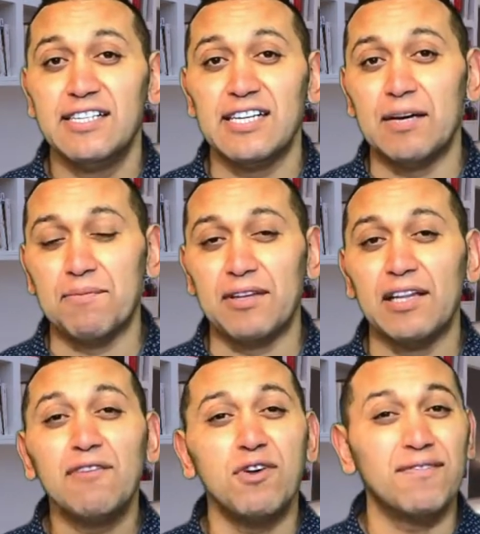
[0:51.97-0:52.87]
The
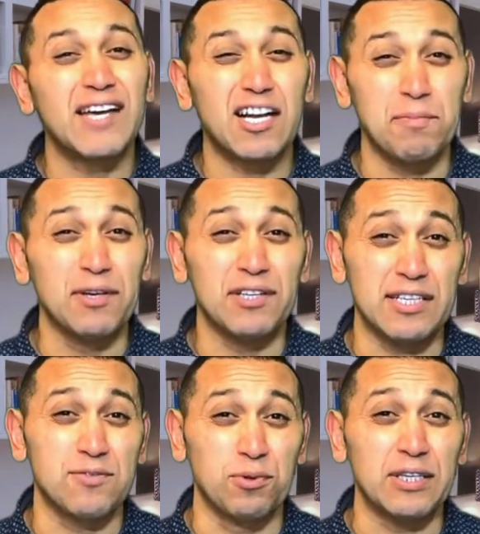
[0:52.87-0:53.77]
level of accountability
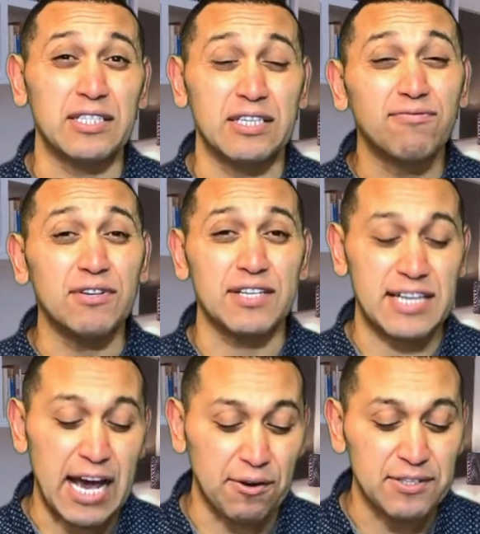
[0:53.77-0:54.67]
is really different
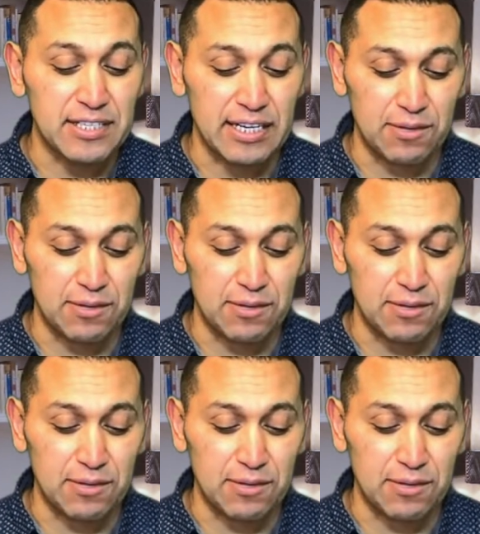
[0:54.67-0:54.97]
now, isn't it?